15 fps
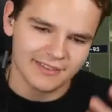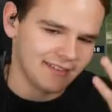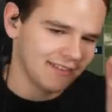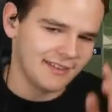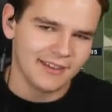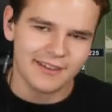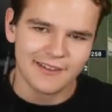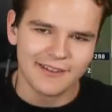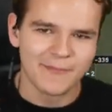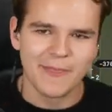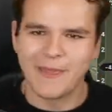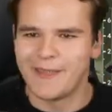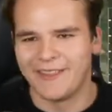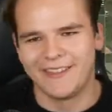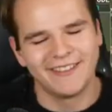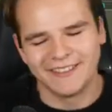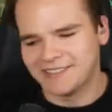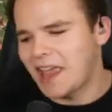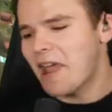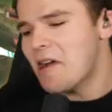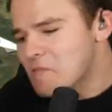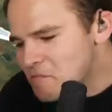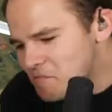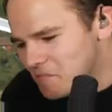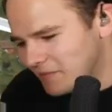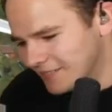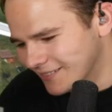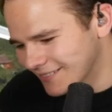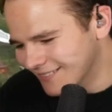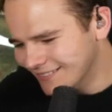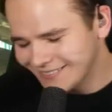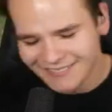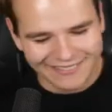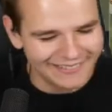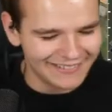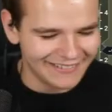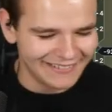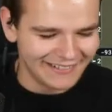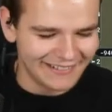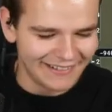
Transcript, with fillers: much! Promise Daddy, promise Zig.